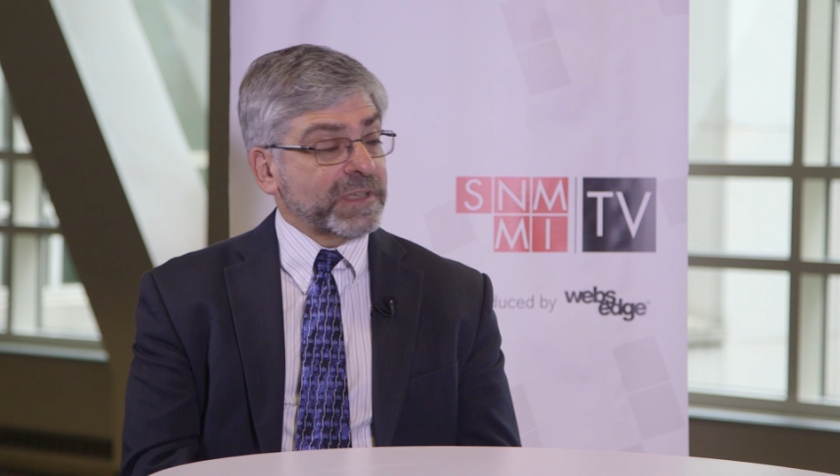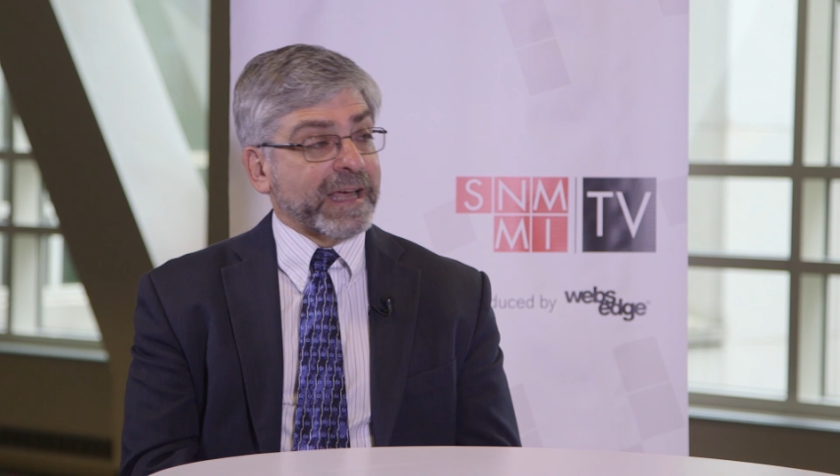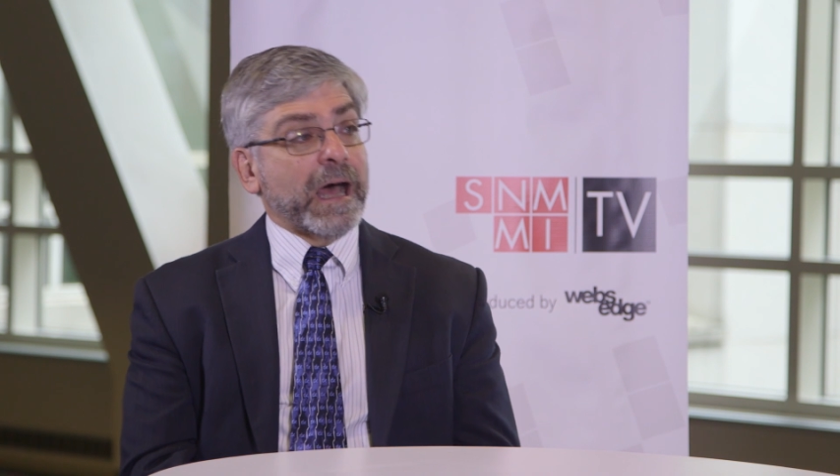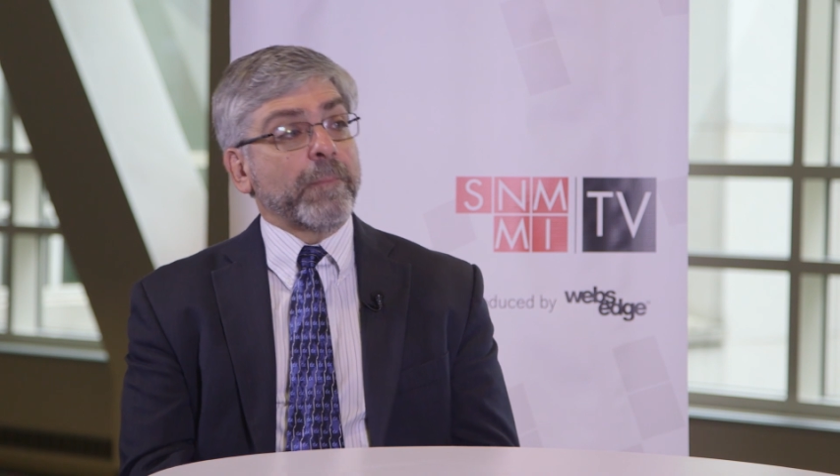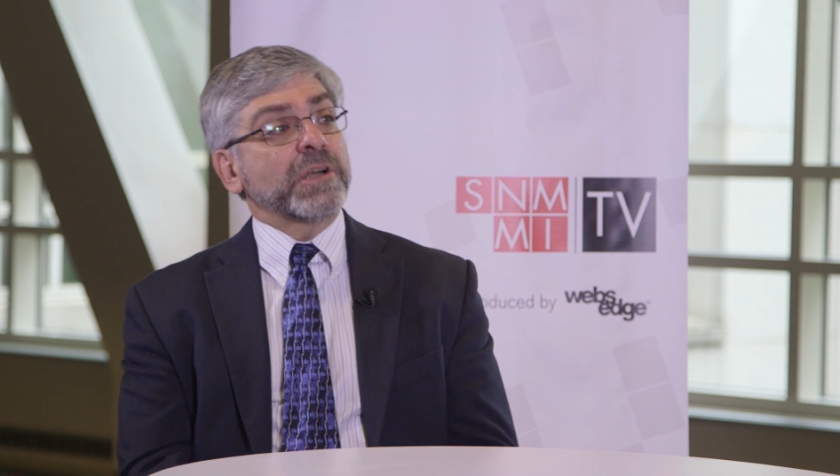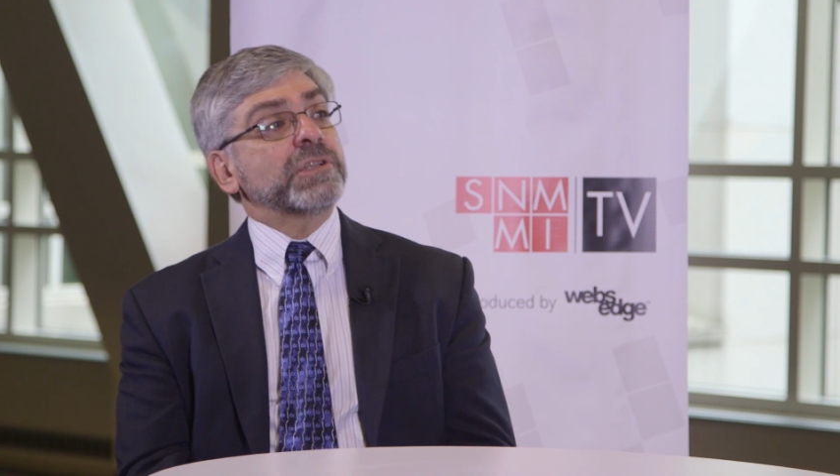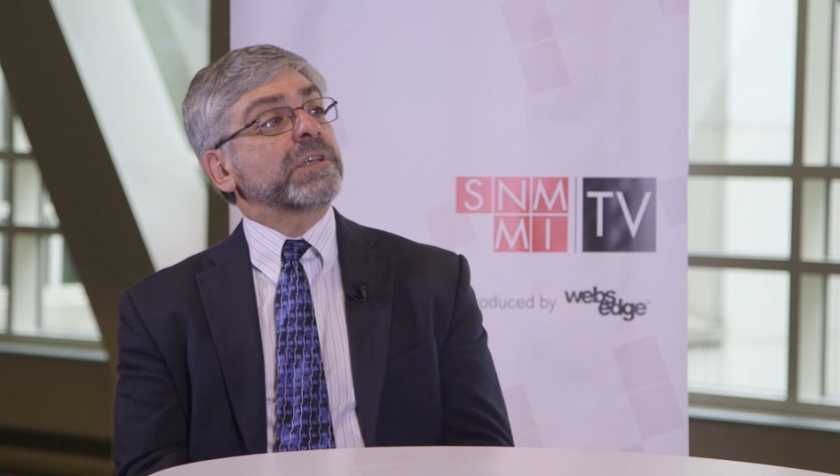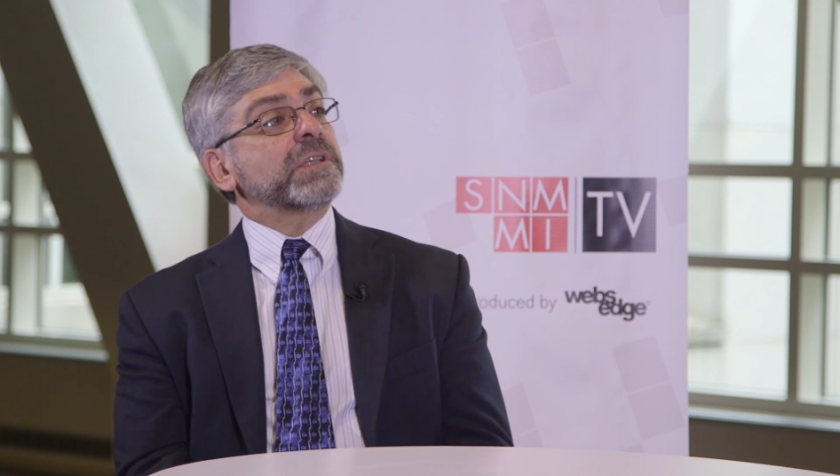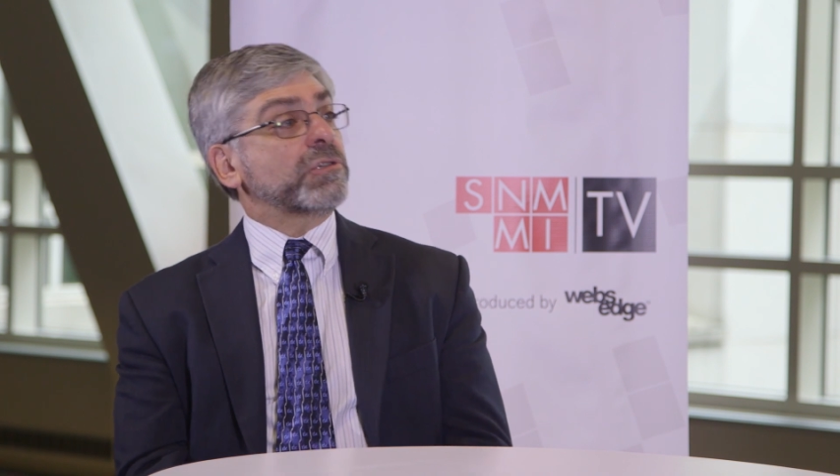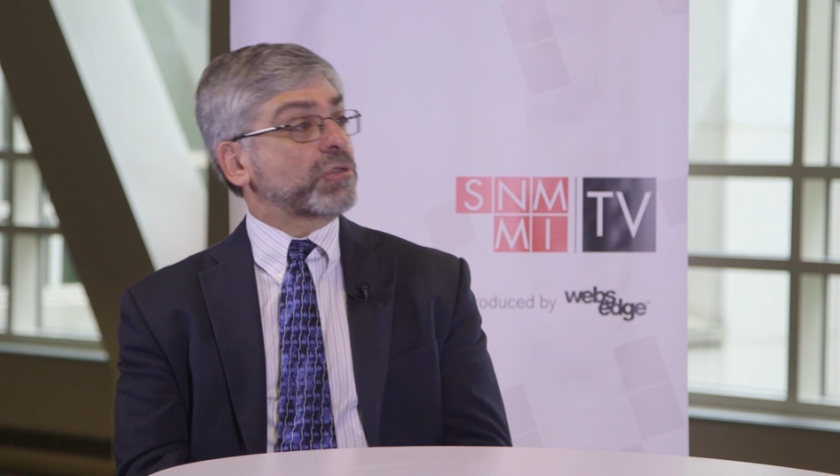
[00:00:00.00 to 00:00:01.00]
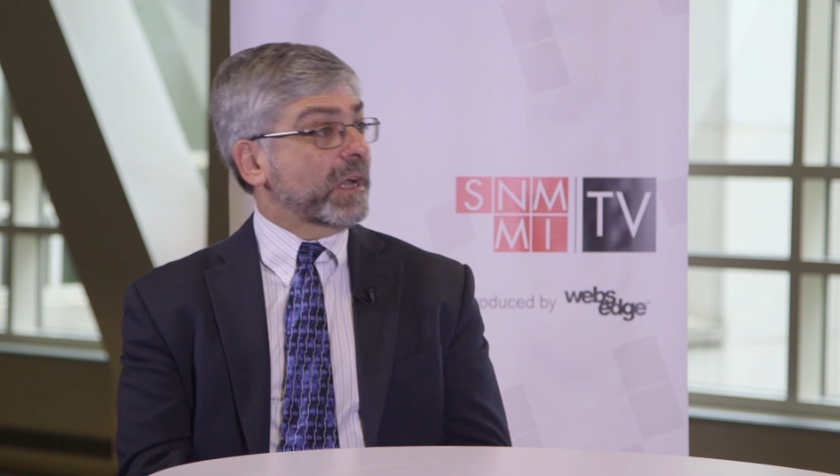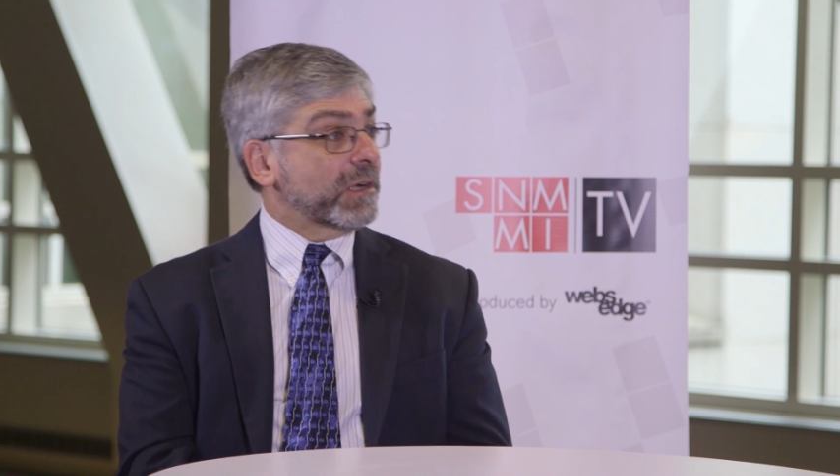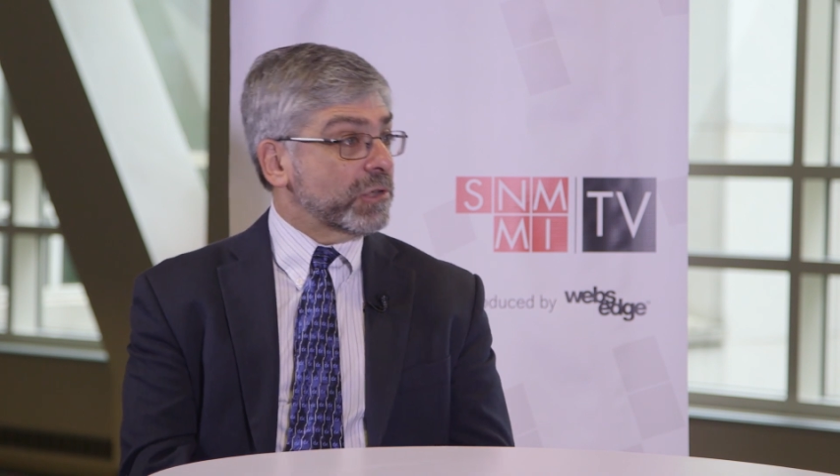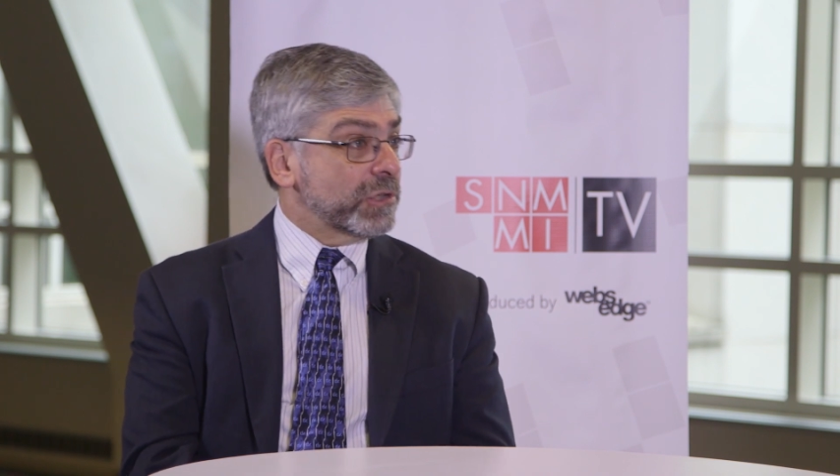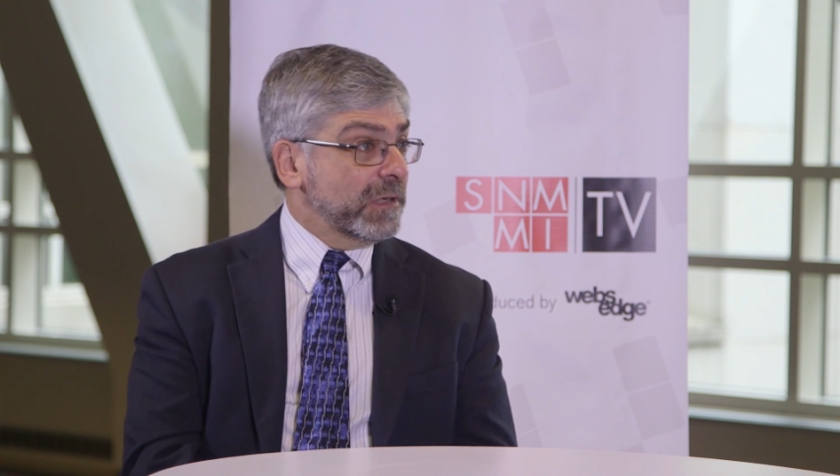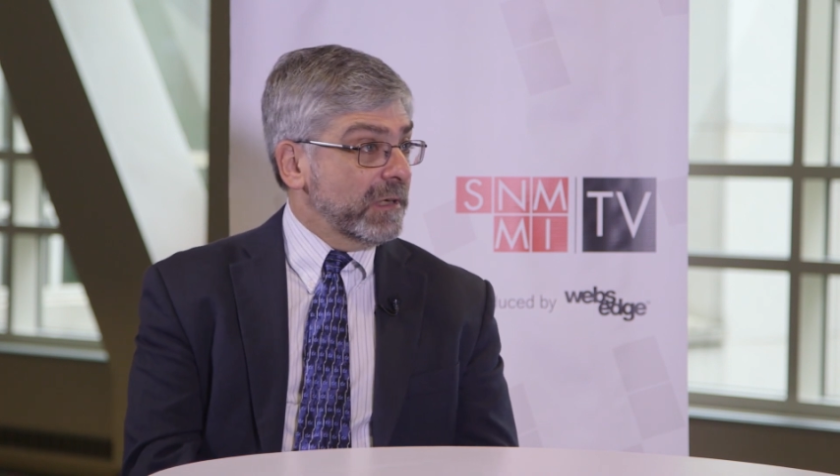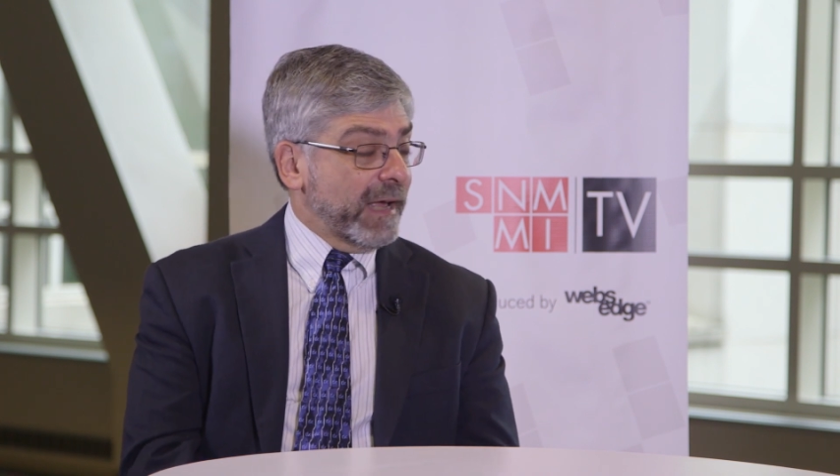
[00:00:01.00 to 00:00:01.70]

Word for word: saying how much does it change?